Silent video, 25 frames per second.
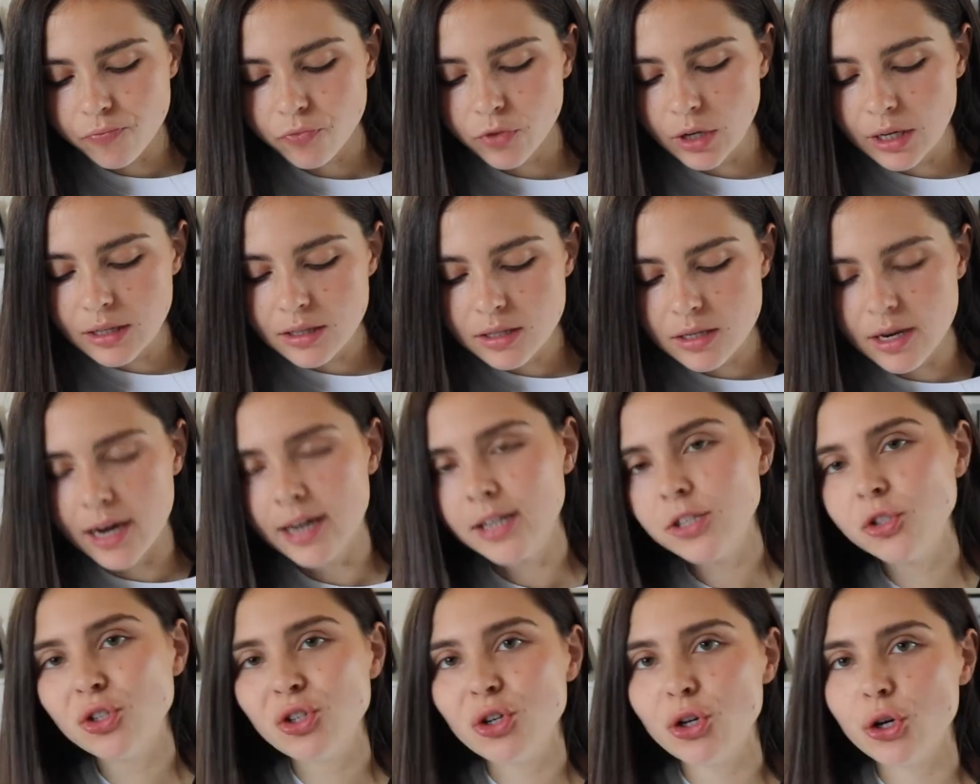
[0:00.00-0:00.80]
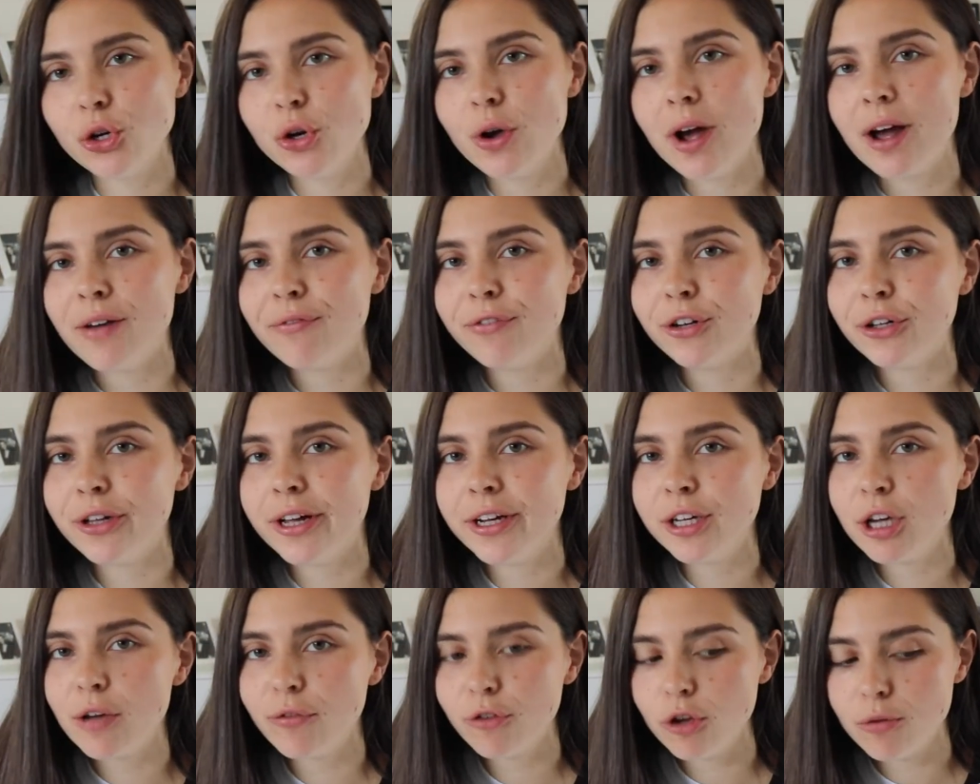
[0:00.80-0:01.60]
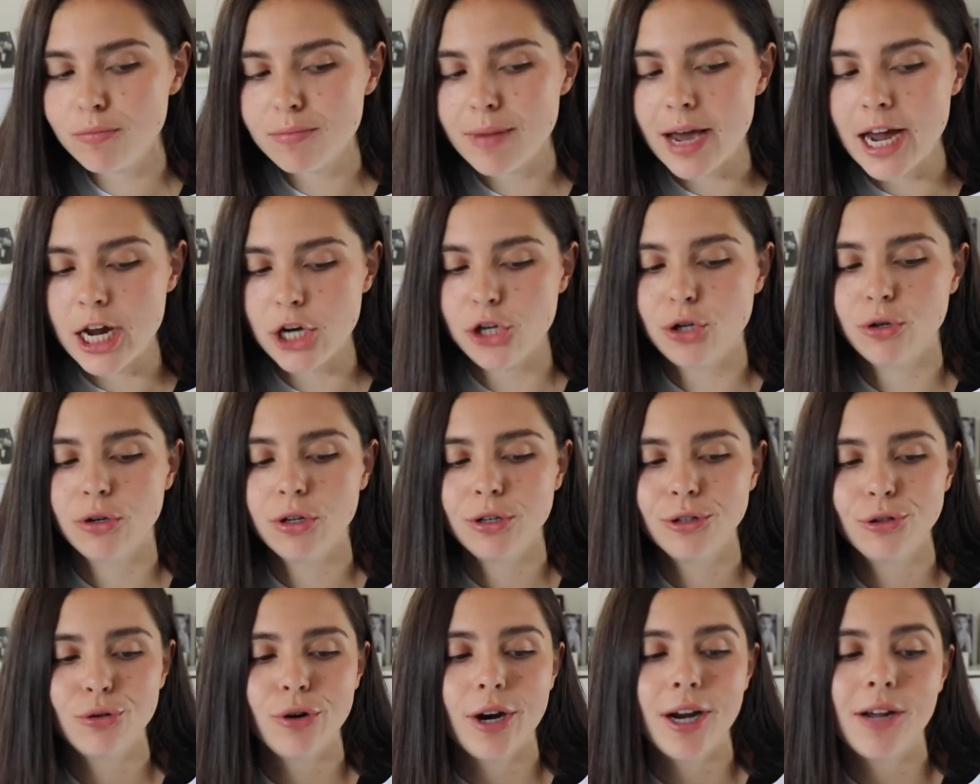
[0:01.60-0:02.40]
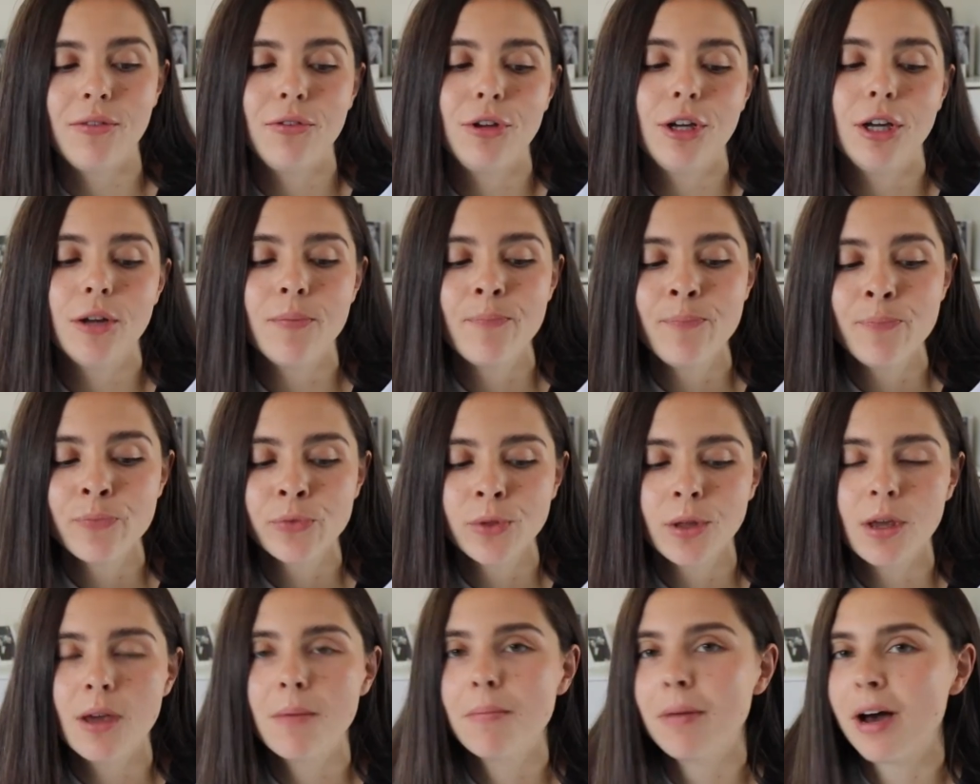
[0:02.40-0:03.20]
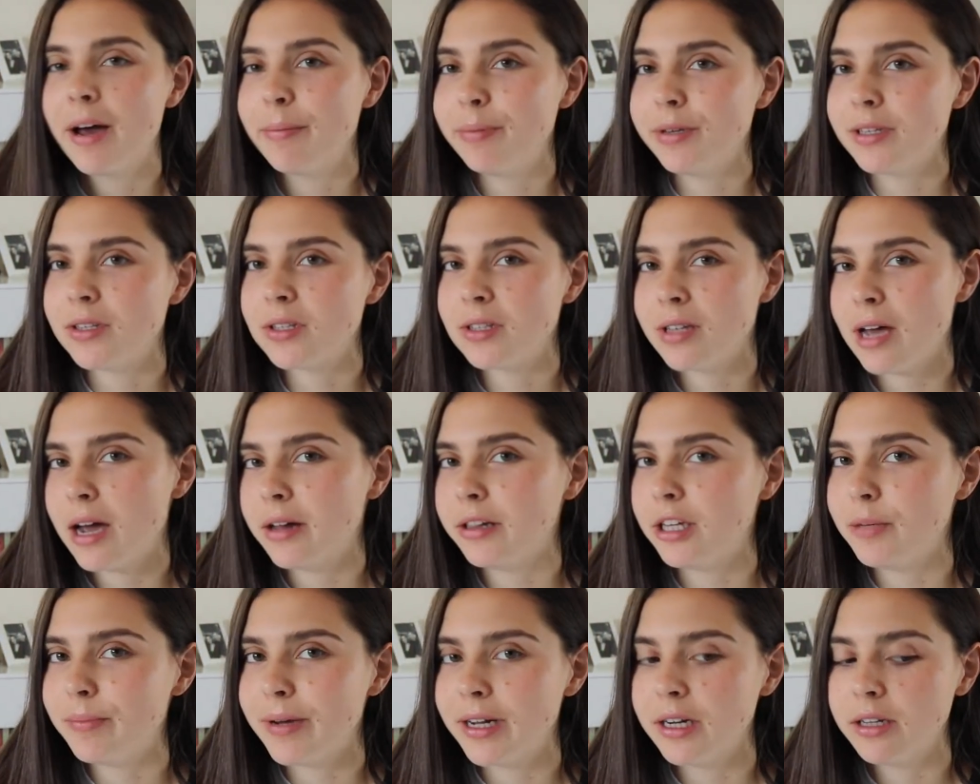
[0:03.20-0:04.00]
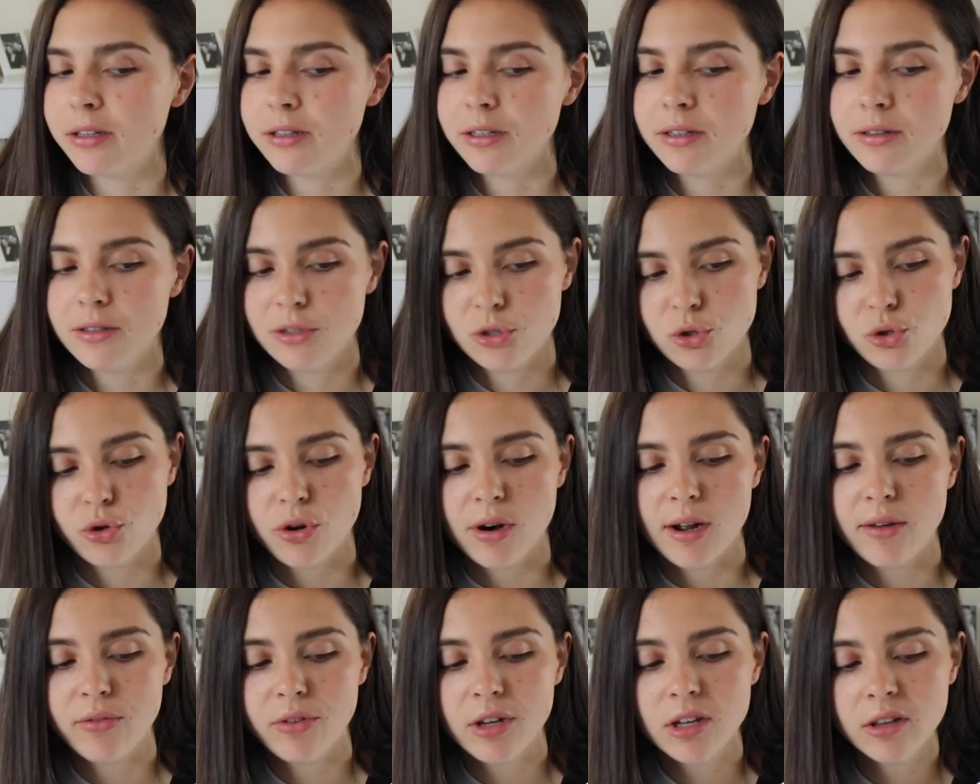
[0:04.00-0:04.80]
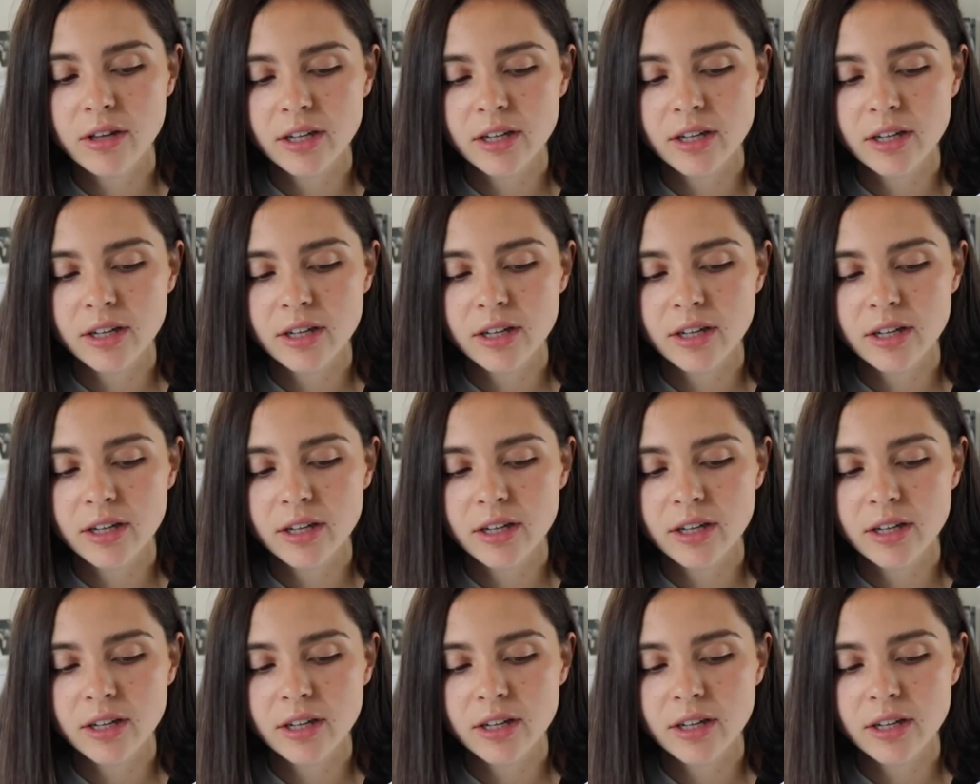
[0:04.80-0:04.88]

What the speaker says: It's nice too. I feel like if you made your own gravy, it might be slightly better than this gravy.